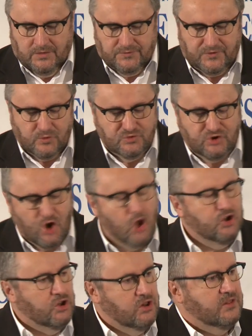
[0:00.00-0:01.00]
So
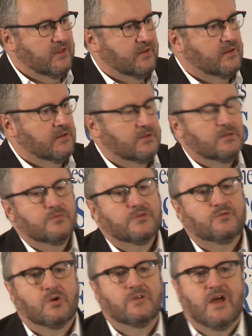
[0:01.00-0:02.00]
Donald
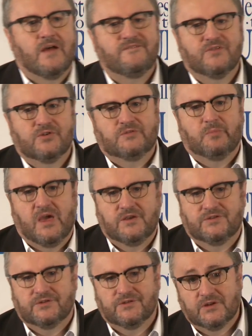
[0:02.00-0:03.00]
was one of our first
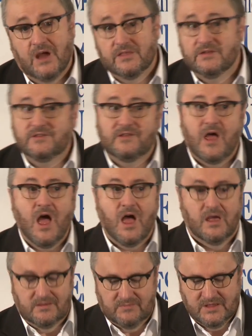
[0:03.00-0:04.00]
patients, and at the
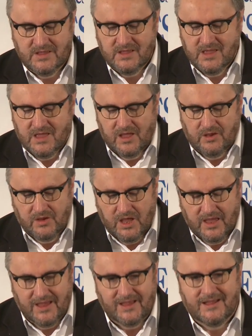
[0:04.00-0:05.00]
time,
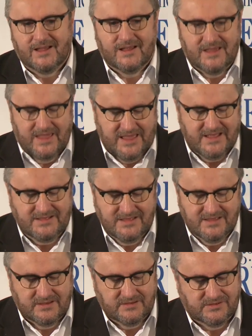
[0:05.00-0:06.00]

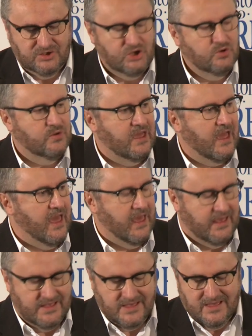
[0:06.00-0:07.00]
in the
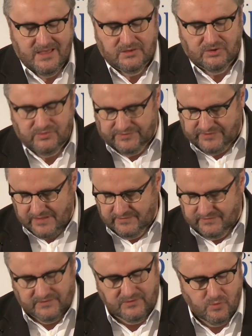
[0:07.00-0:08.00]
UK,
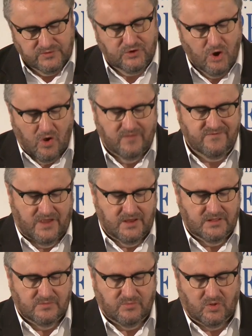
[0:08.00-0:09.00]
Lucentis was not
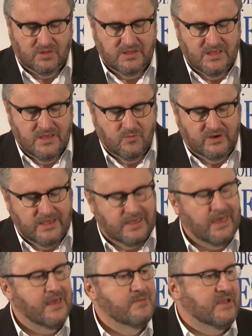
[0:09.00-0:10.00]
available. When he
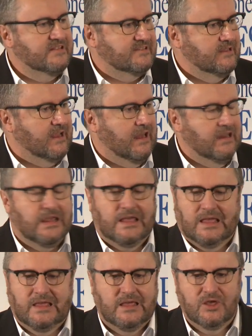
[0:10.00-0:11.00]
came into the
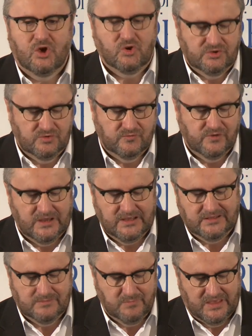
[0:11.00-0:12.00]
clinic, he couldn't
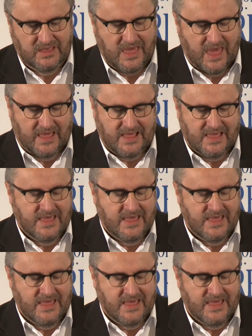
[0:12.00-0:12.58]
read the big A.